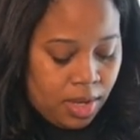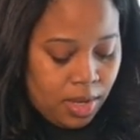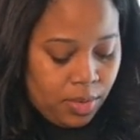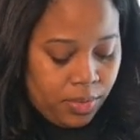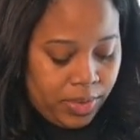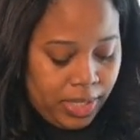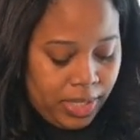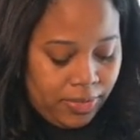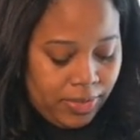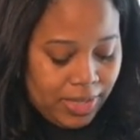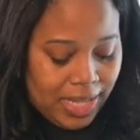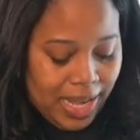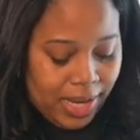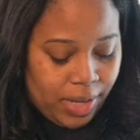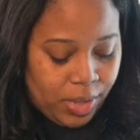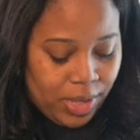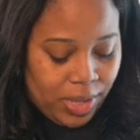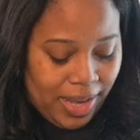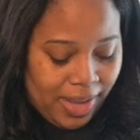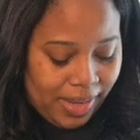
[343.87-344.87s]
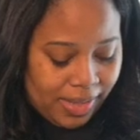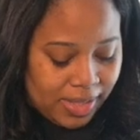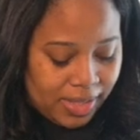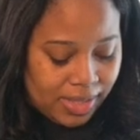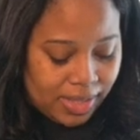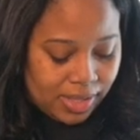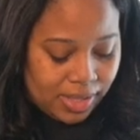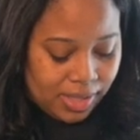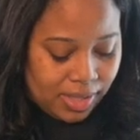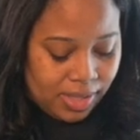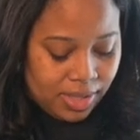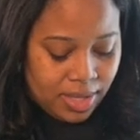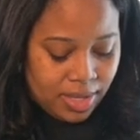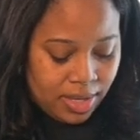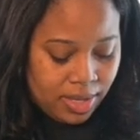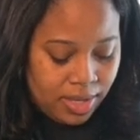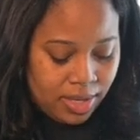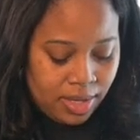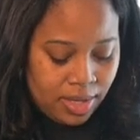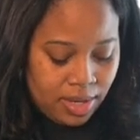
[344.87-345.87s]
Wouldn't even lie to you guys.
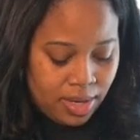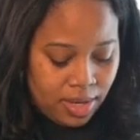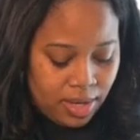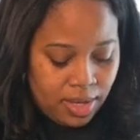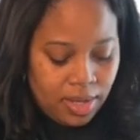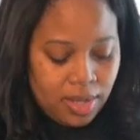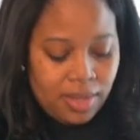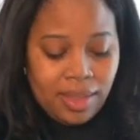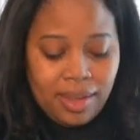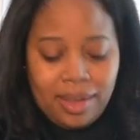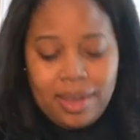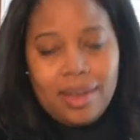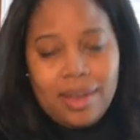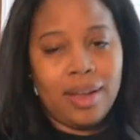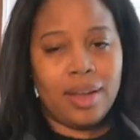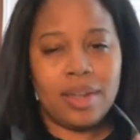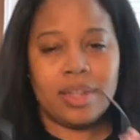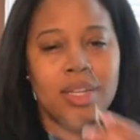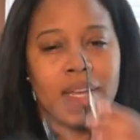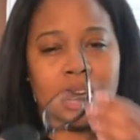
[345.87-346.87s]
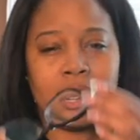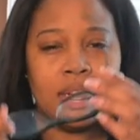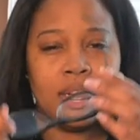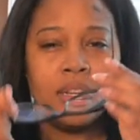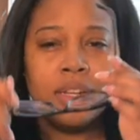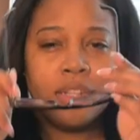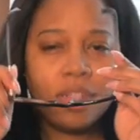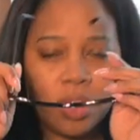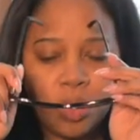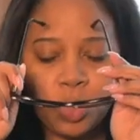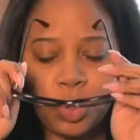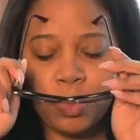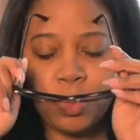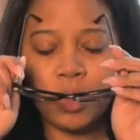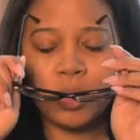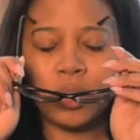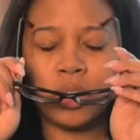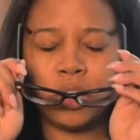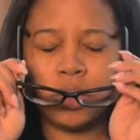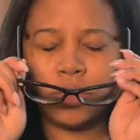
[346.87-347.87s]
Like, honestly, I couldn't see through
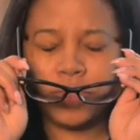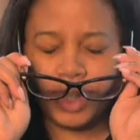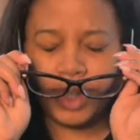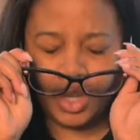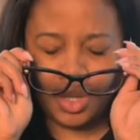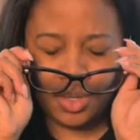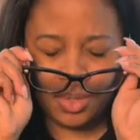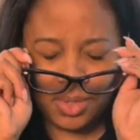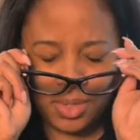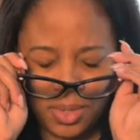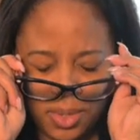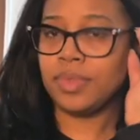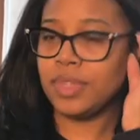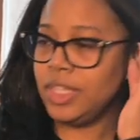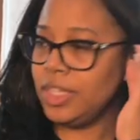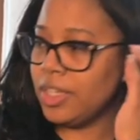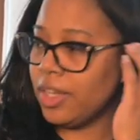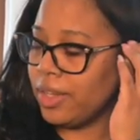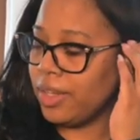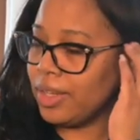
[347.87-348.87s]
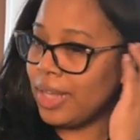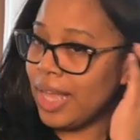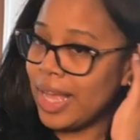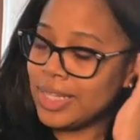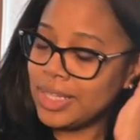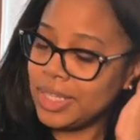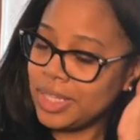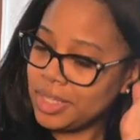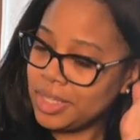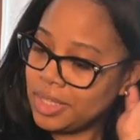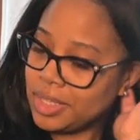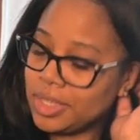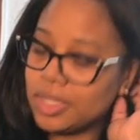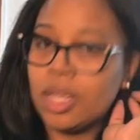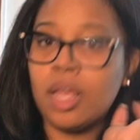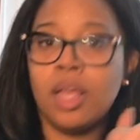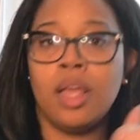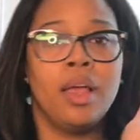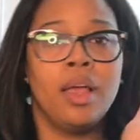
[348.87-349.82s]
most of this video, so. These are the glasses.